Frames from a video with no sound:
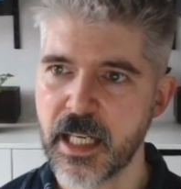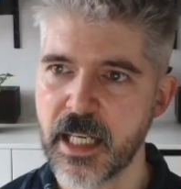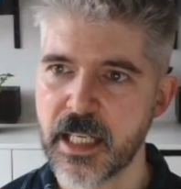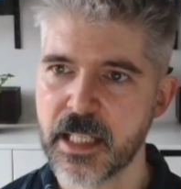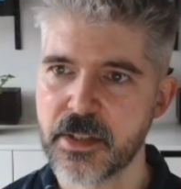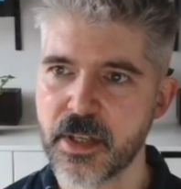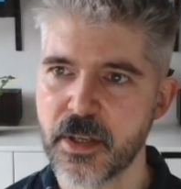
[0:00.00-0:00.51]

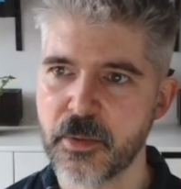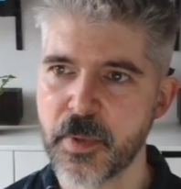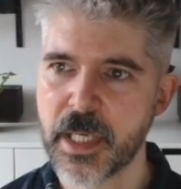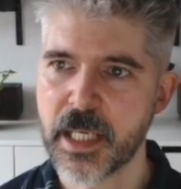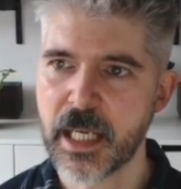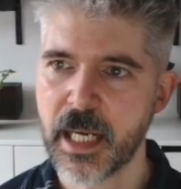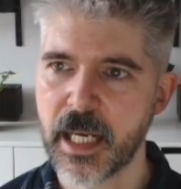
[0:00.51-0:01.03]
so
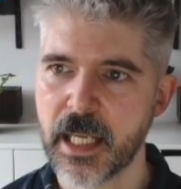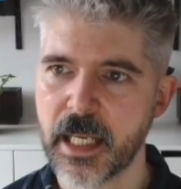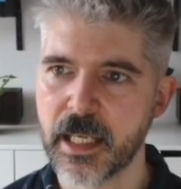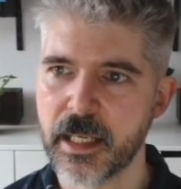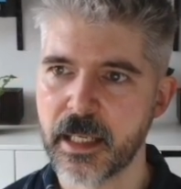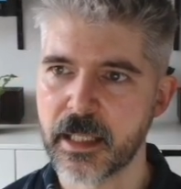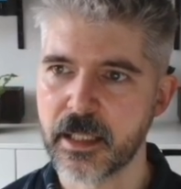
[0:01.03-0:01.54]
we
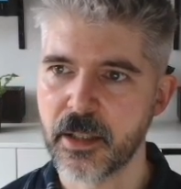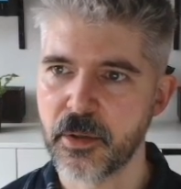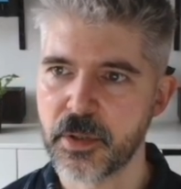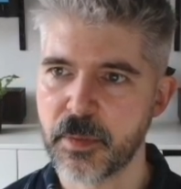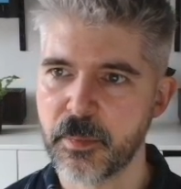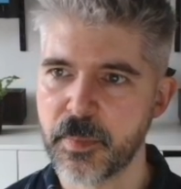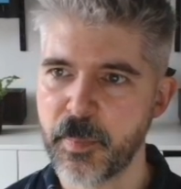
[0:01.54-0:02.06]
can go
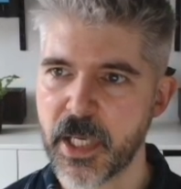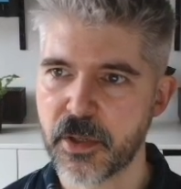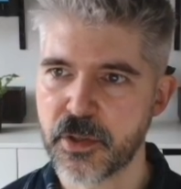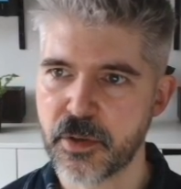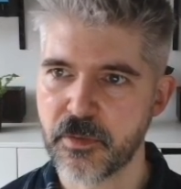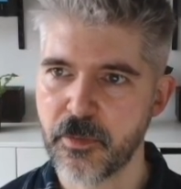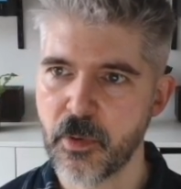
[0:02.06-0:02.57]
to
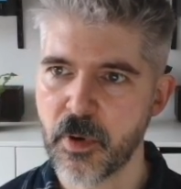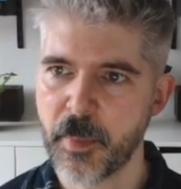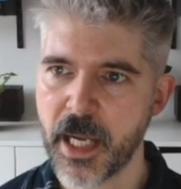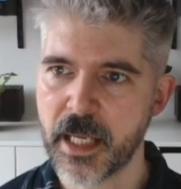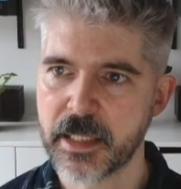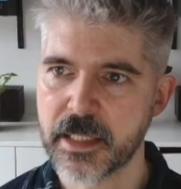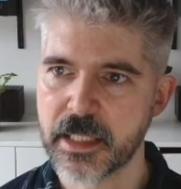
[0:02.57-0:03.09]
picture
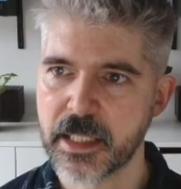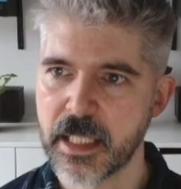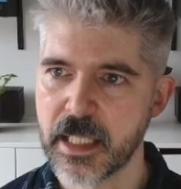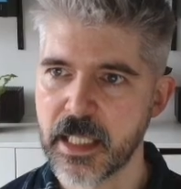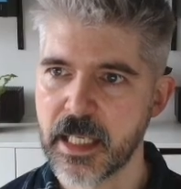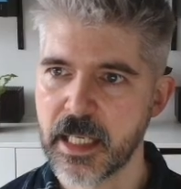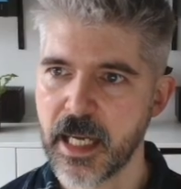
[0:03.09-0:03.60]
format
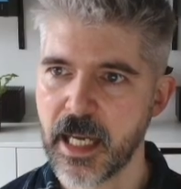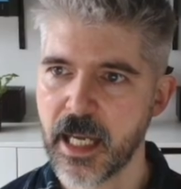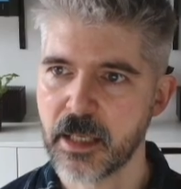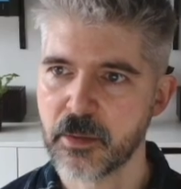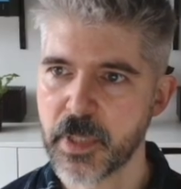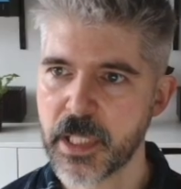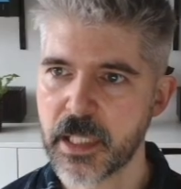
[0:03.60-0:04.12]

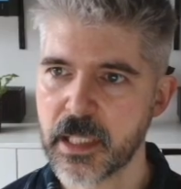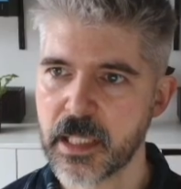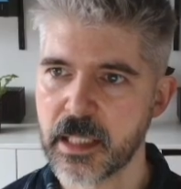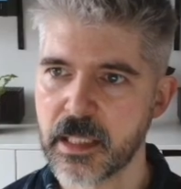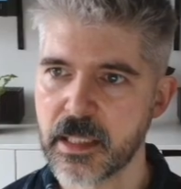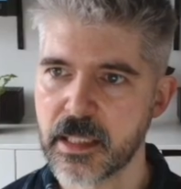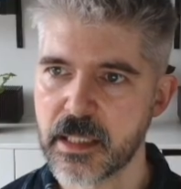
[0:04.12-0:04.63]
and we
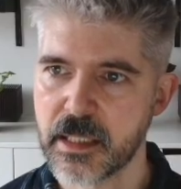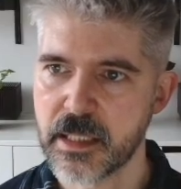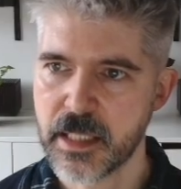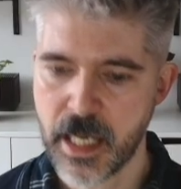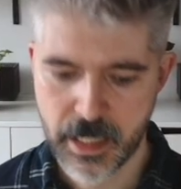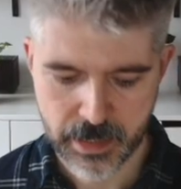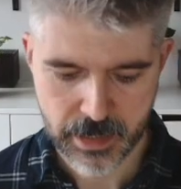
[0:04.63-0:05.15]
can
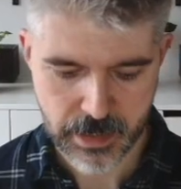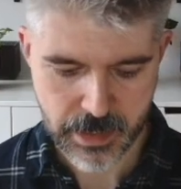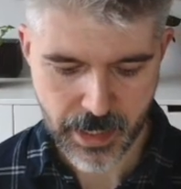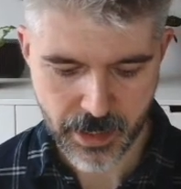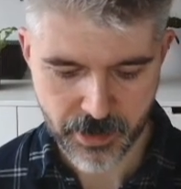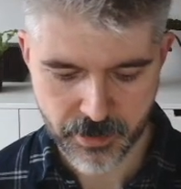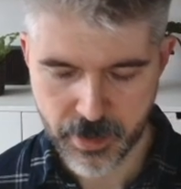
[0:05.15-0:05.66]
knock it
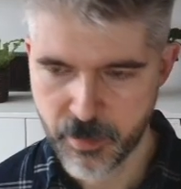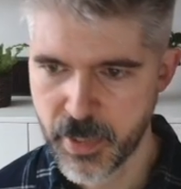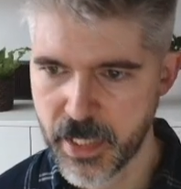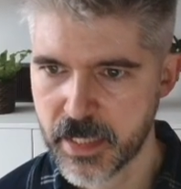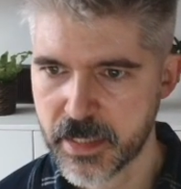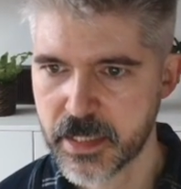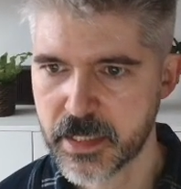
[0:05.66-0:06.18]
down a
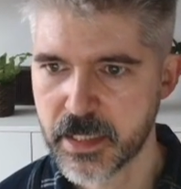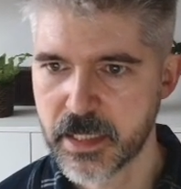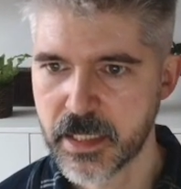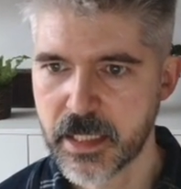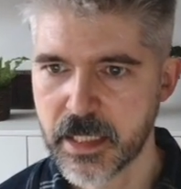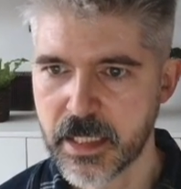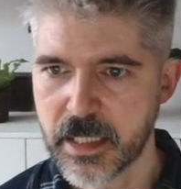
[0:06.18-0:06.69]
bit.
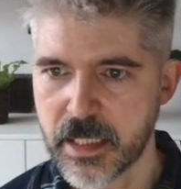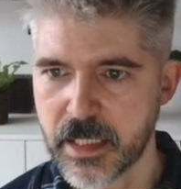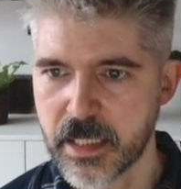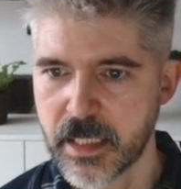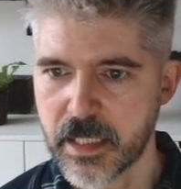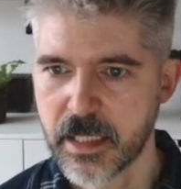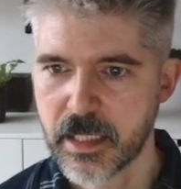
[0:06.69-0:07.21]

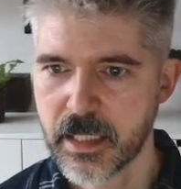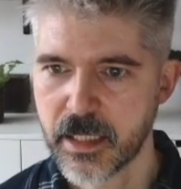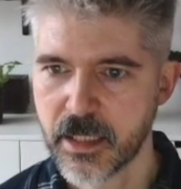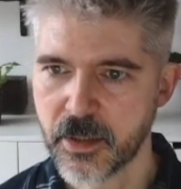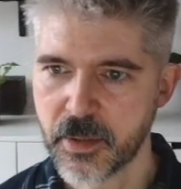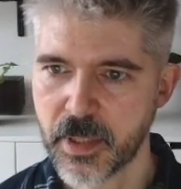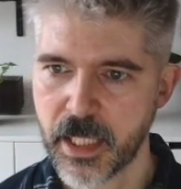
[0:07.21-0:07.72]

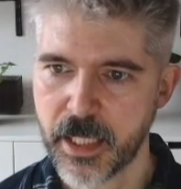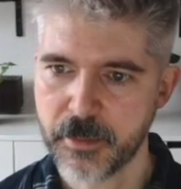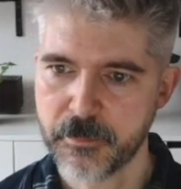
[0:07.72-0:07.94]
Okay,